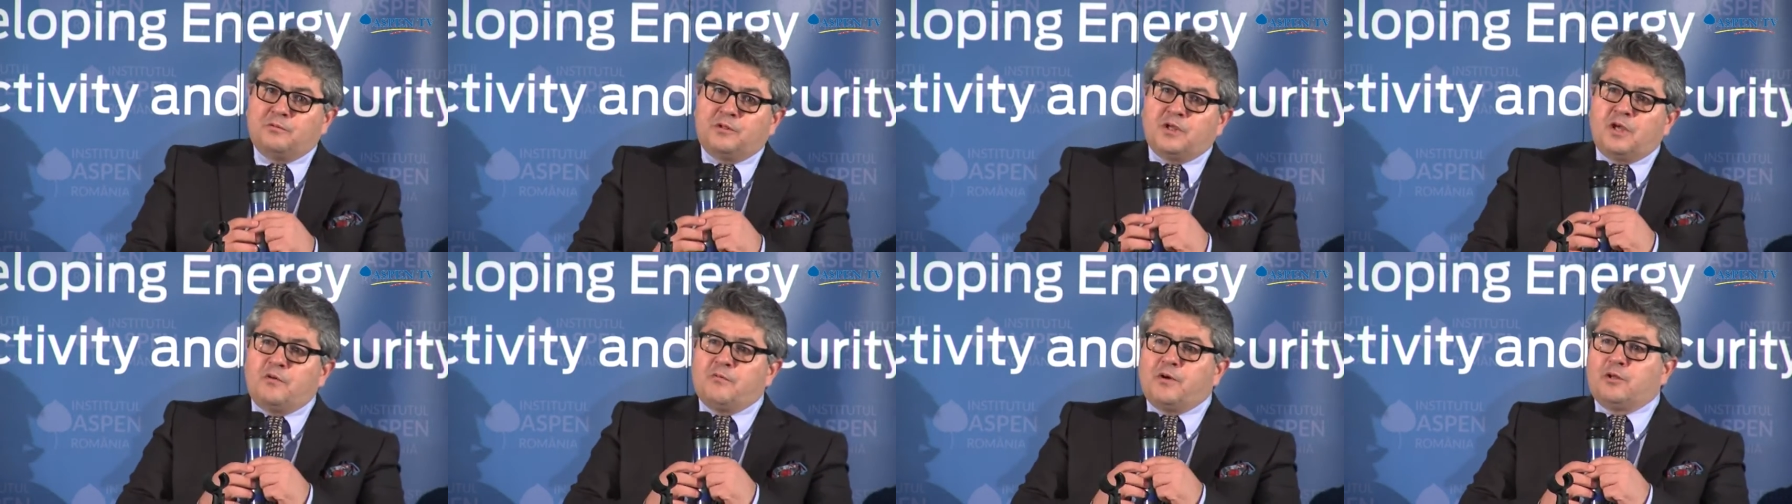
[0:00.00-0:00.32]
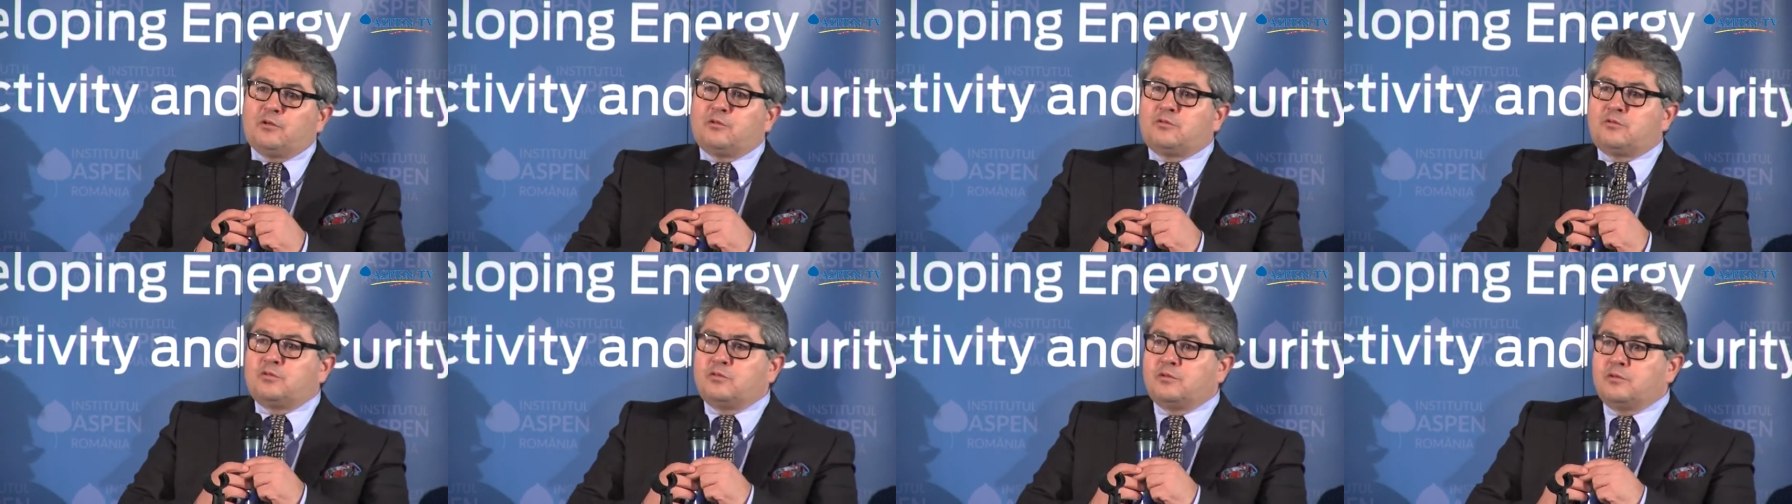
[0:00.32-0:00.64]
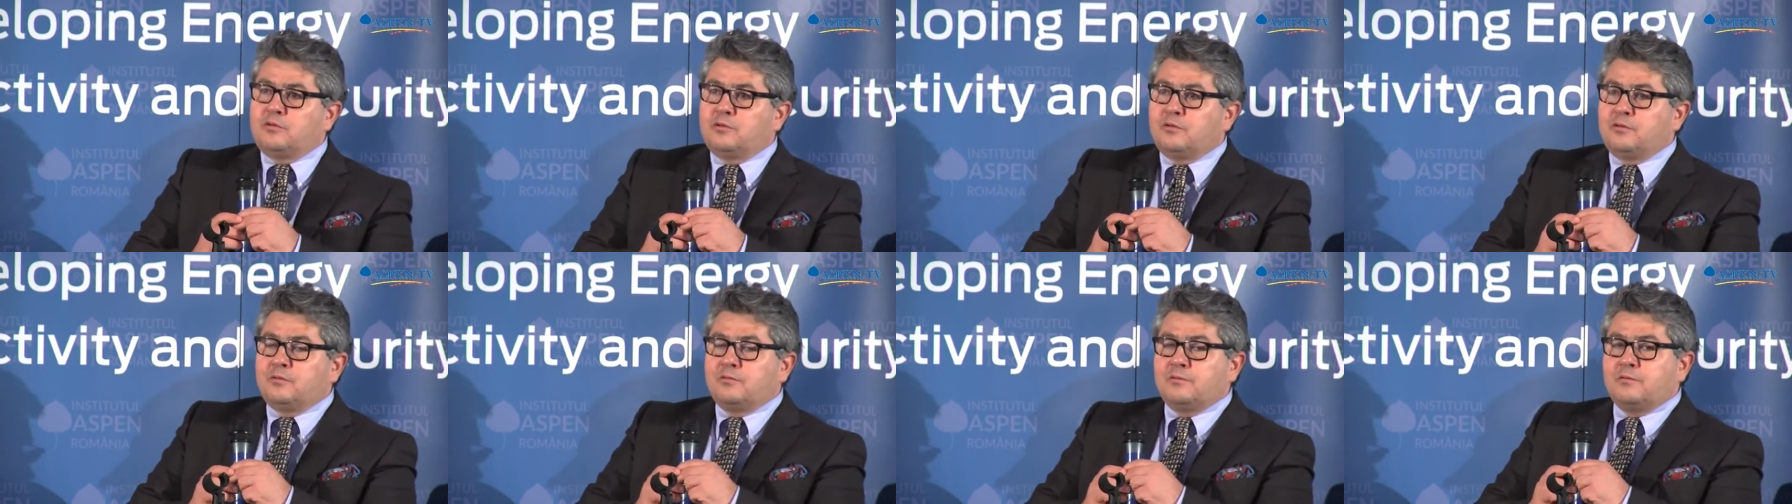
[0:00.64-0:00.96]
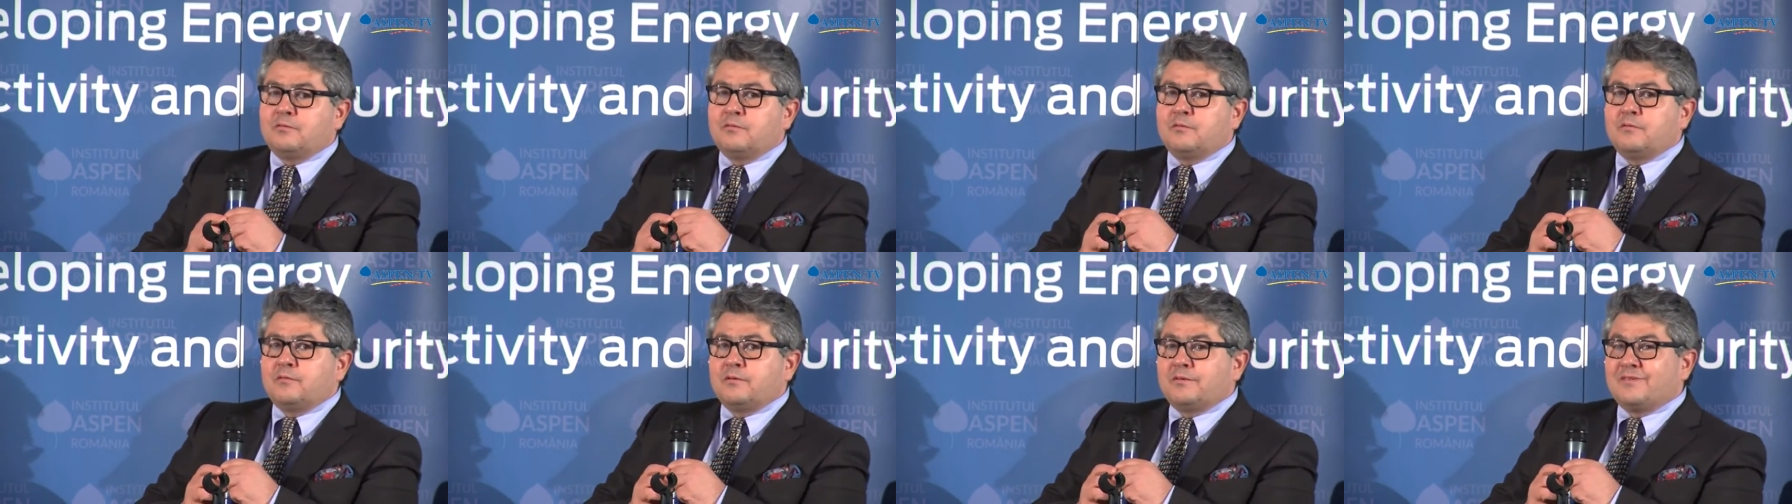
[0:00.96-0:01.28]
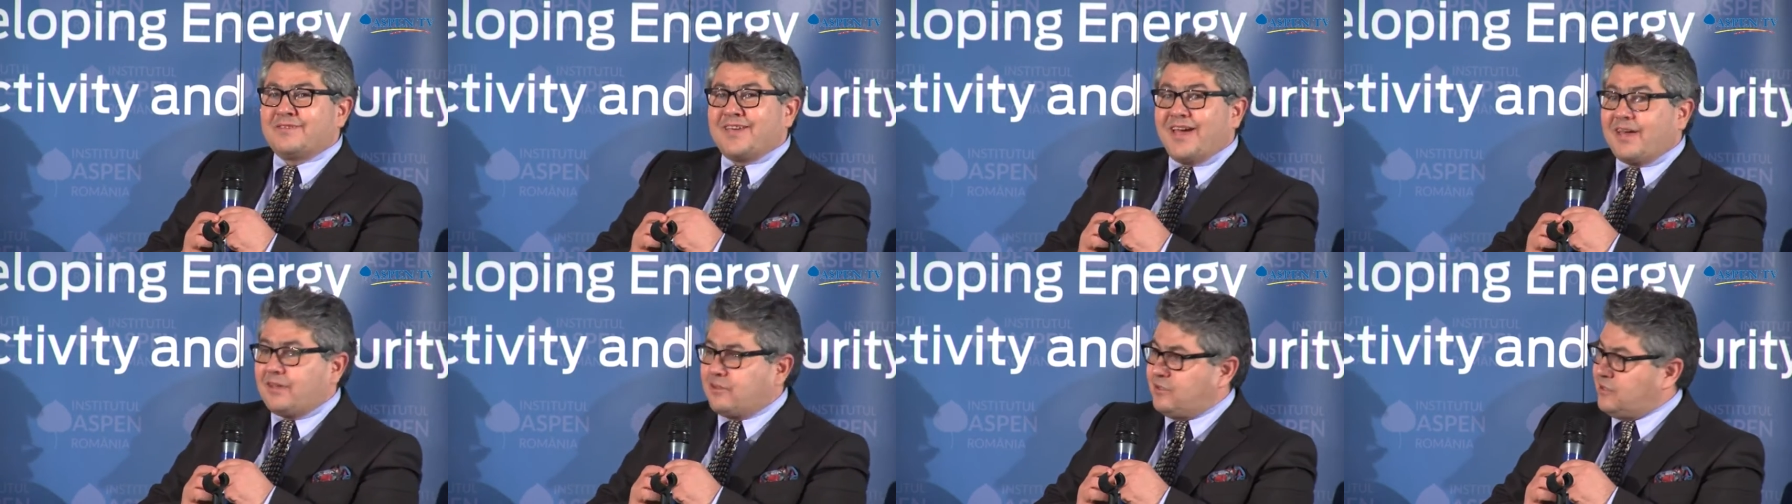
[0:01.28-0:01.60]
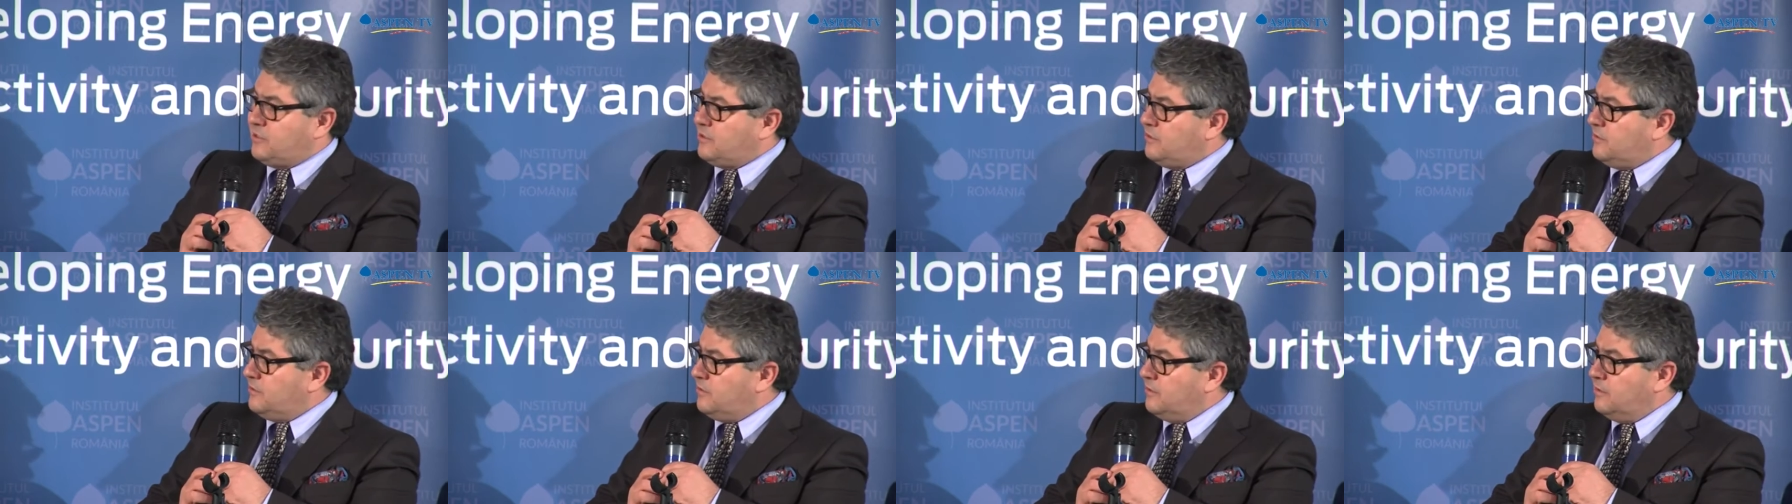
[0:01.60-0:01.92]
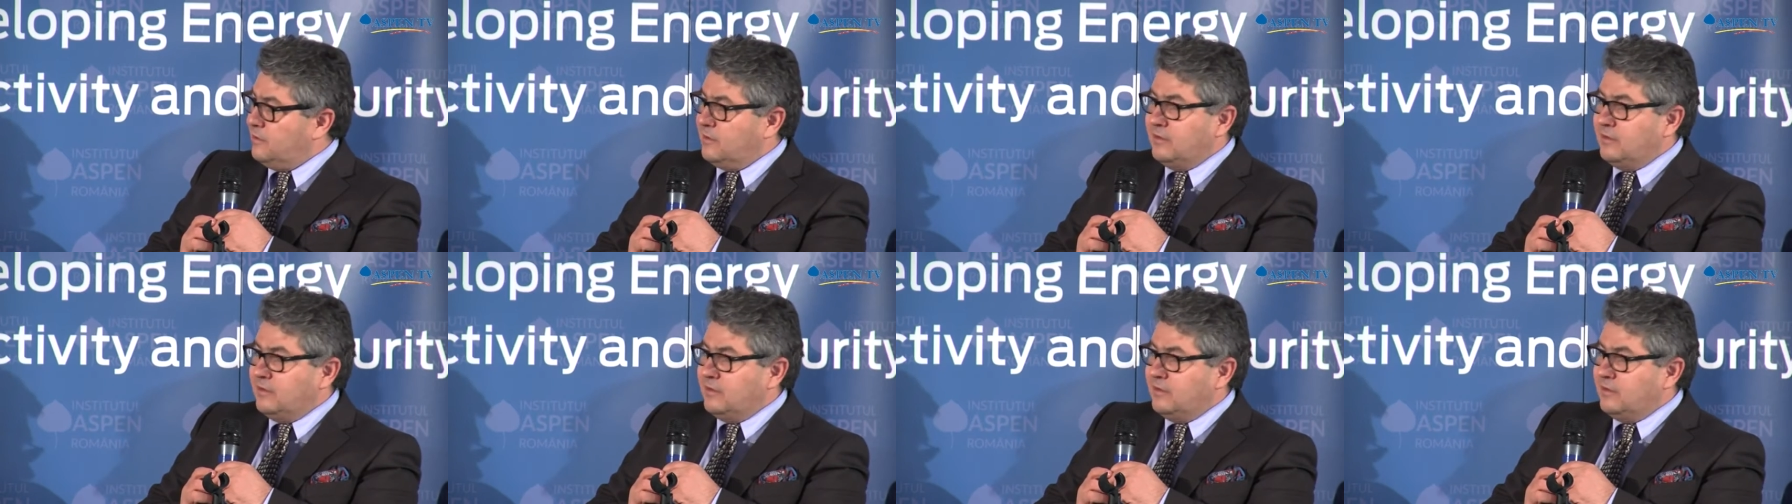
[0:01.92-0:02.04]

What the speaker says: they want to tax